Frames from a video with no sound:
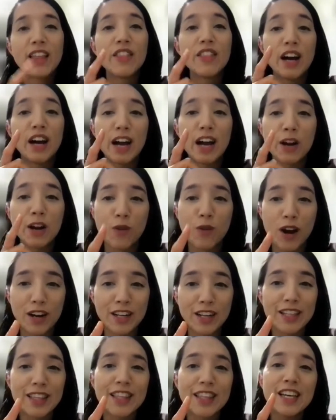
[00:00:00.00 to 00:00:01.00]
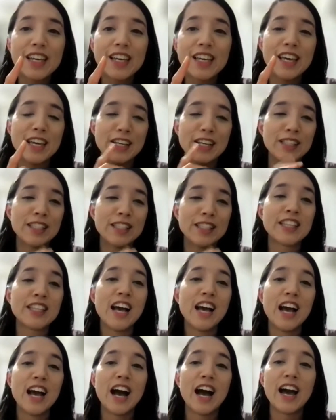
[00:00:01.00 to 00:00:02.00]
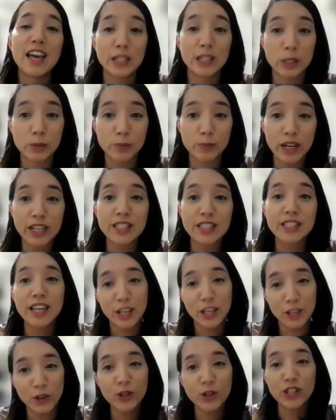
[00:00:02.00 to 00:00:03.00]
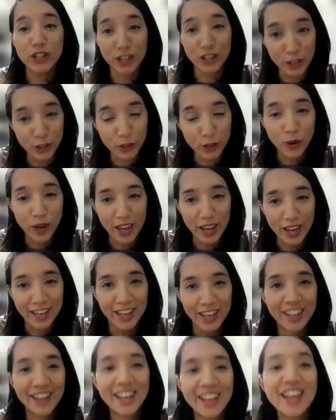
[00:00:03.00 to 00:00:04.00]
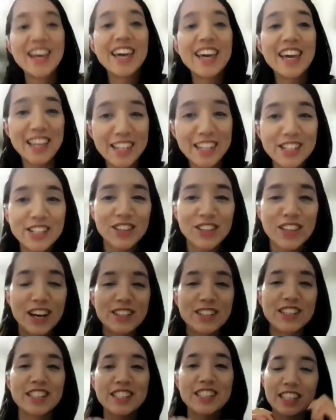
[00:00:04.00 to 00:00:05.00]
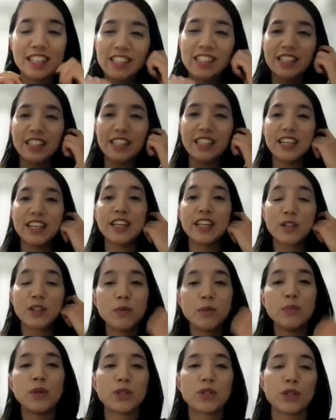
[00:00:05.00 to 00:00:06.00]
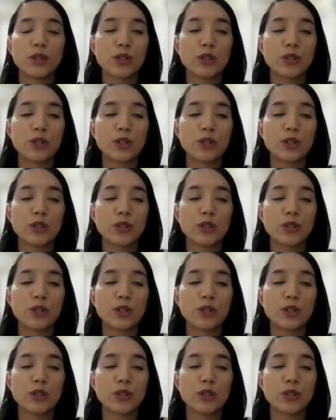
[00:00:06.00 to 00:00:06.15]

The ironic thing is, I experienced a huge earthquake in 2016 in Kumamoto.